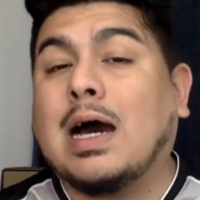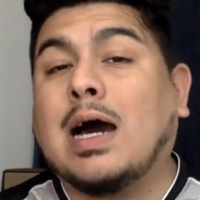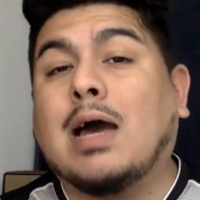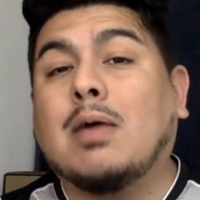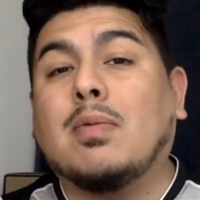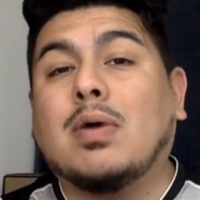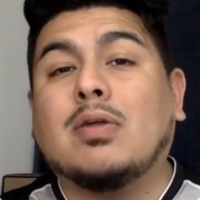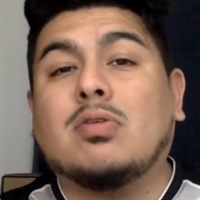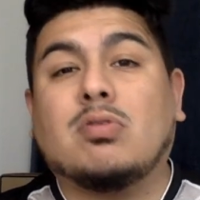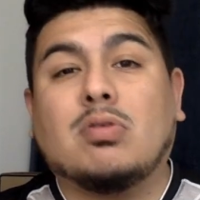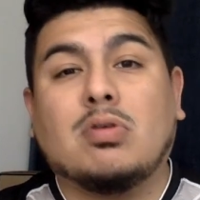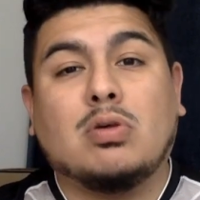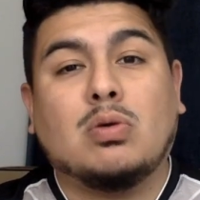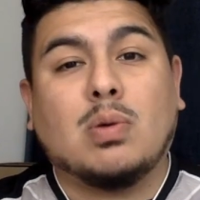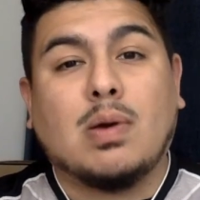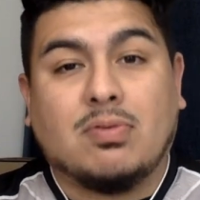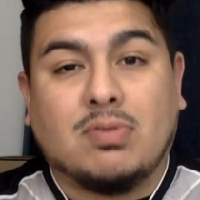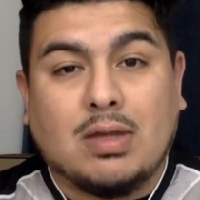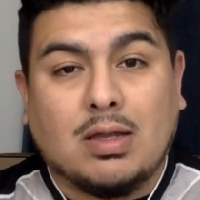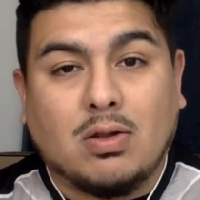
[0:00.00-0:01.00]
I went to
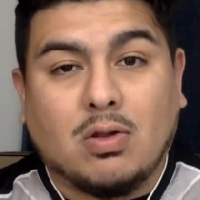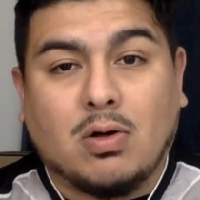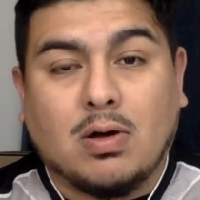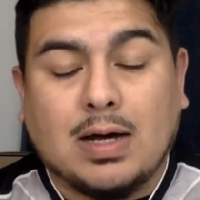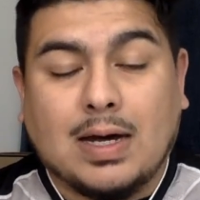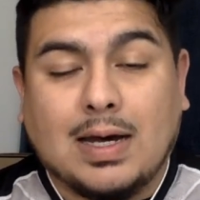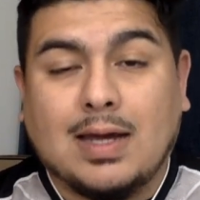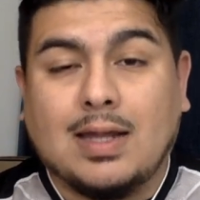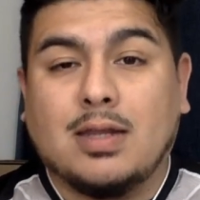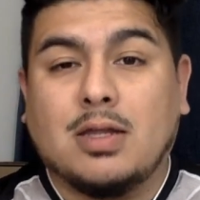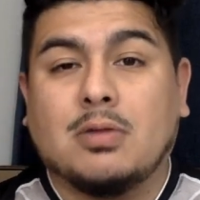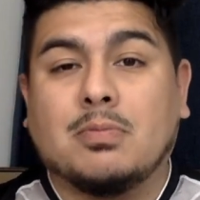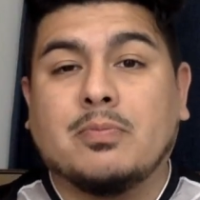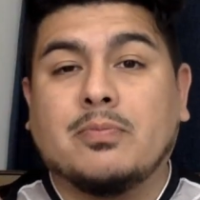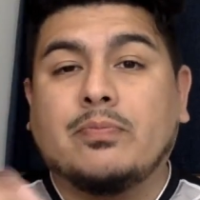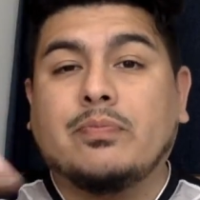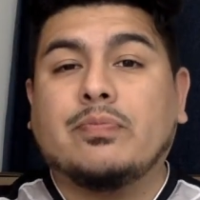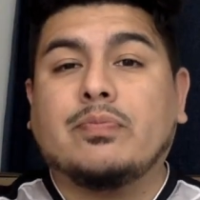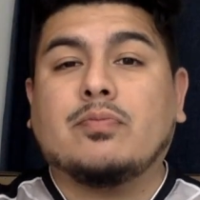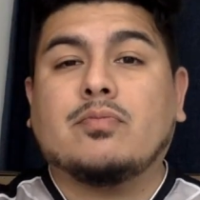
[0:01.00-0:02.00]
UFC Long Island
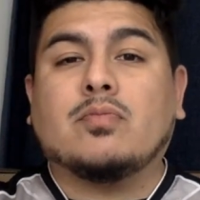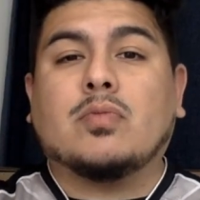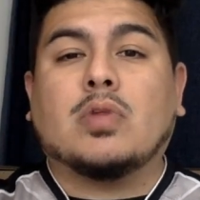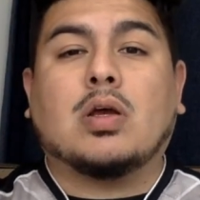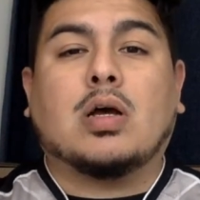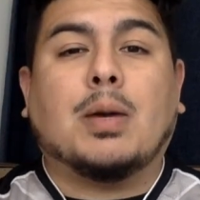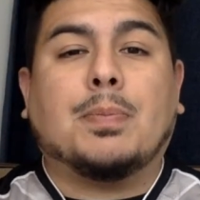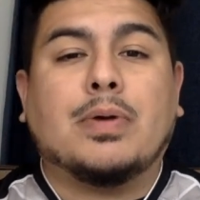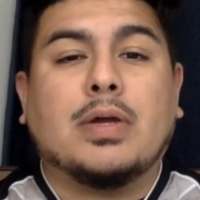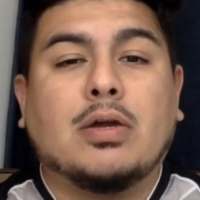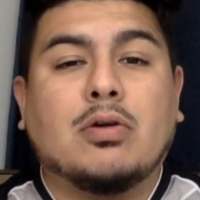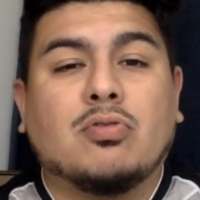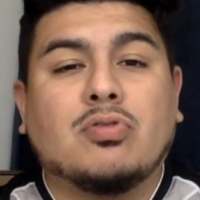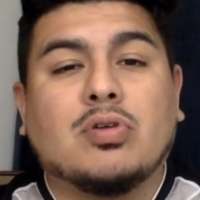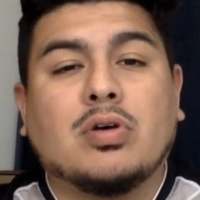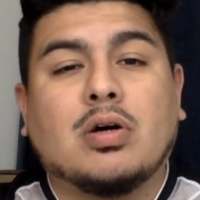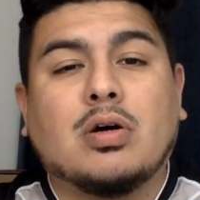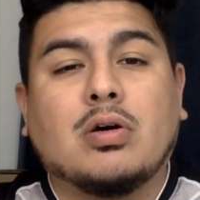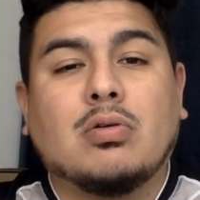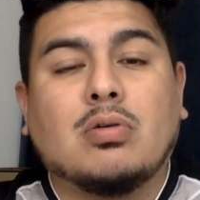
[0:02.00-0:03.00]
a couple years
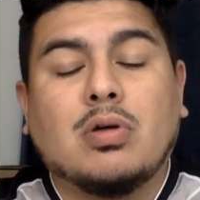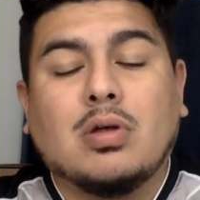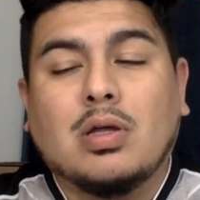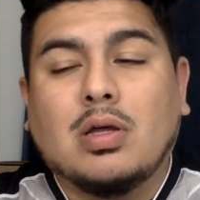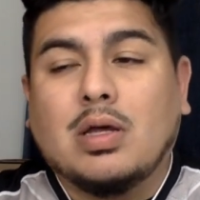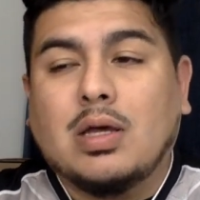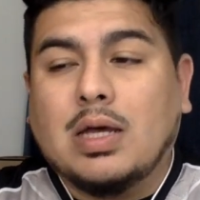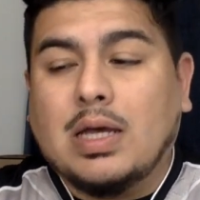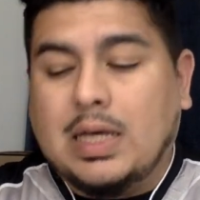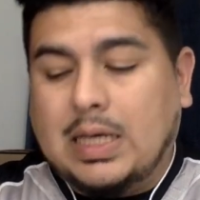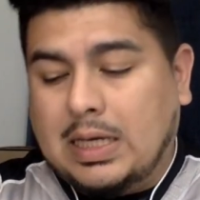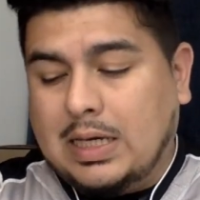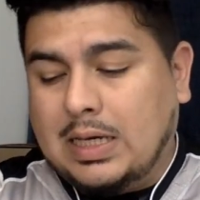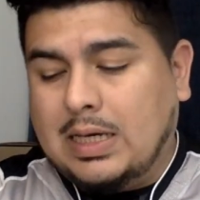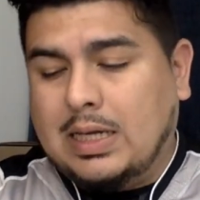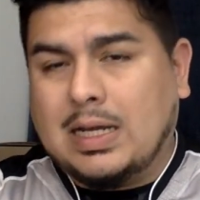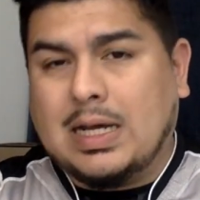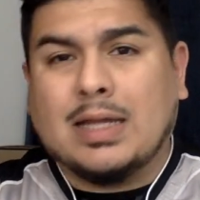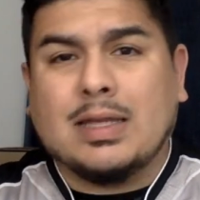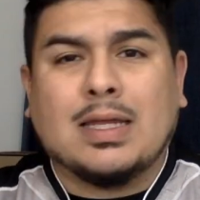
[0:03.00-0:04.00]
ago,
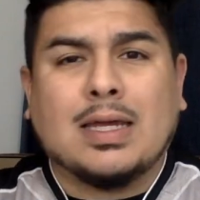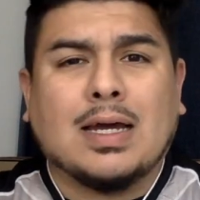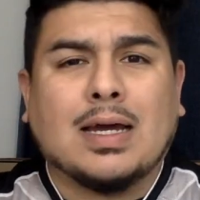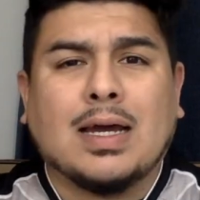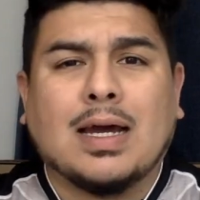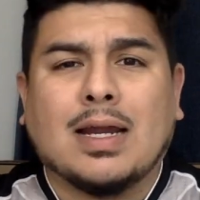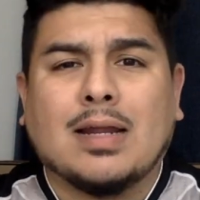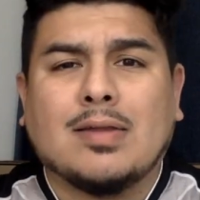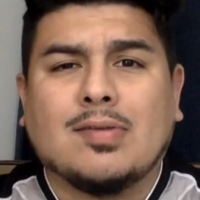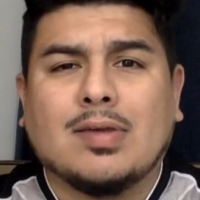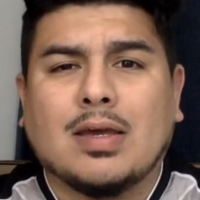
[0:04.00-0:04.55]
and I think I got a